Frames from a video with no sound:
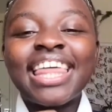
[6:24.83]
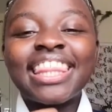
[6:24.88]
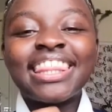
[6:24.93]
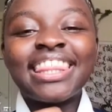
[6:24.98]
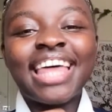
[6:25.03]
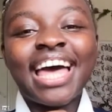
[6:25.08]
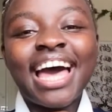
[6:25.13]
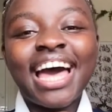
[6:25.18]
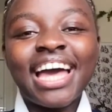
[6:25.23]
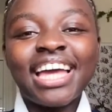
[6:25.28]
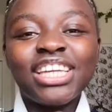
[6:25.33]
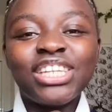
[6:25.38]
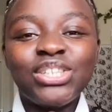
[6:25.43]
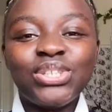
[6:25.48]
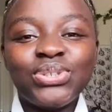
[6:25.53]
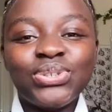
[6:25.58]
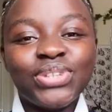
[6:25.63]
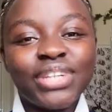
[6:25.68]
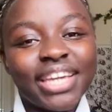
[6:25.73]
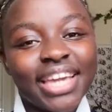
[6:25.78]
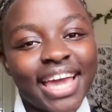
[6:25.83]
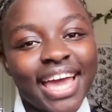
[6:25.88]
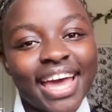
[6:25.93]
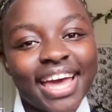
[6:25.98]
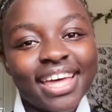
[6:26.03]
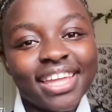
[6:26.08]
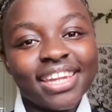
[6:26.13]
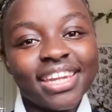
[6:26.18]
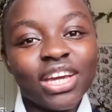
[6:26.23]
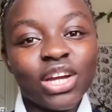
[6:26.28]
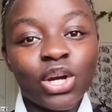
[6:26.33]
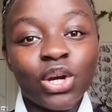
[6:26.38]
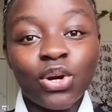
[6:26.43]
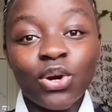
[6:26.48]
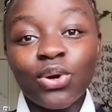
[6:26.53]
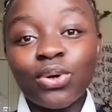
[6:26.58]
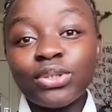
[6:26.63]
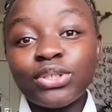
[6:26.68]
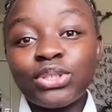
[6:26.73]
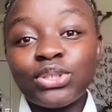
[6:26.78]
that you can
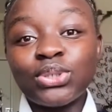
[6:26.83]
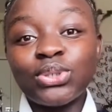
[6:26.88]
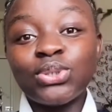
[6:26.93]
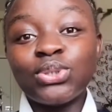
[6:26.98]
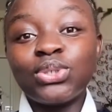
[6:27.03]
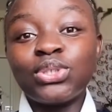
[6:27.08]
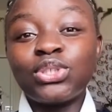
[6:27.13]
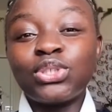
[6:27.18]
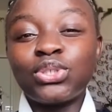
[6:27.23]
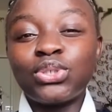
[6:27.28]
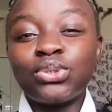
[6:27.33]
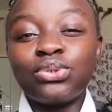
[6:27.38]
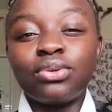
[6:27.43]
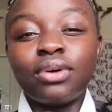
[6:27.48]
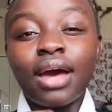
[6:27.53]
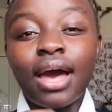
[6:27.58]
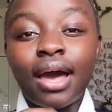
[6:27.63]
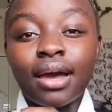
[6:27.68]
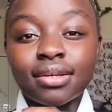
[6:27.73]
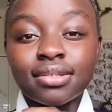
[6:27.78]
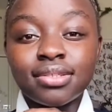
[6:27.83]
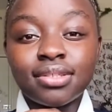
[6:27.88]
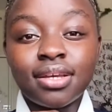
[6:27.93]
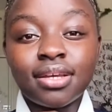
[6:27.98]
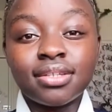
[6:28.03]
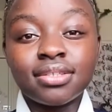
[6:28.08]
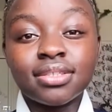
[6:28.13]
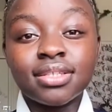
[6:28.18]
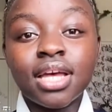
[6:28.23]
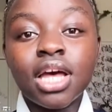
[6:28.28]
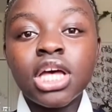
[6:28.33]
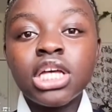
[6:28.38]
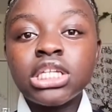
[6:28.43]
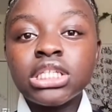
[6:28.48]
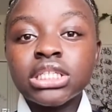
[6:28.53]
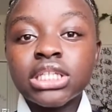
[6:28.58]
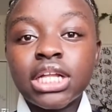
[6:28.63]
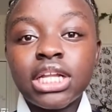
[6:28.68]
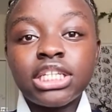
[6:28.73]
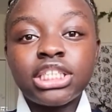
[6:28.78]
go to access
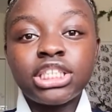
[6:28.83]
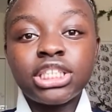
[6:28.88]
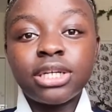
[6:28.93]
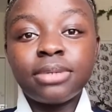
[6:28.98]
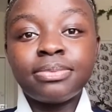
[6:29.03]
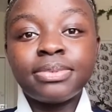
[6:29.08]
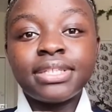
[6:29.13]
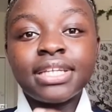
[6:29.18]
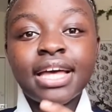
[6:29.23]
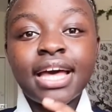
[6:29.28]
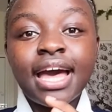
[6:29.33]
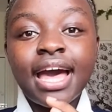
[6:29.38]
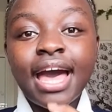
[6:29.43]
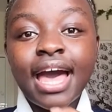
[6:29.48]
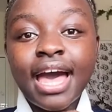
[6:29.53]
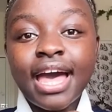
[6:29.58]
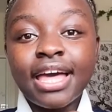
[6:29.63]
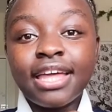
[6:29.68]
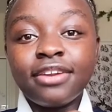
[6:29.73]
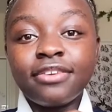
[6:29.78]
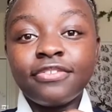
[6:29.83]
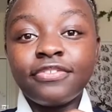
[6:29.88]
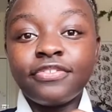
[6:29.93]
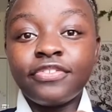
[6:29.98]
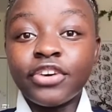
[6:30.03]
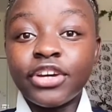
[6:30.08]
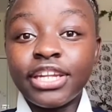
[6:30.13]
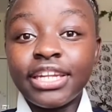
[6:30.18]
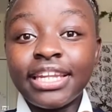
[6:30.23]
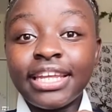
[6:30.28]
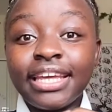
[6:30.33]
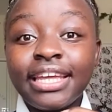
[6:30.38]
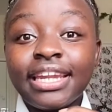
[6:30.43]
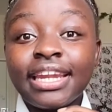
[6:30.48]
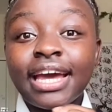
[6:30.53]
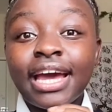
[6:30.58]
scholarships and funding.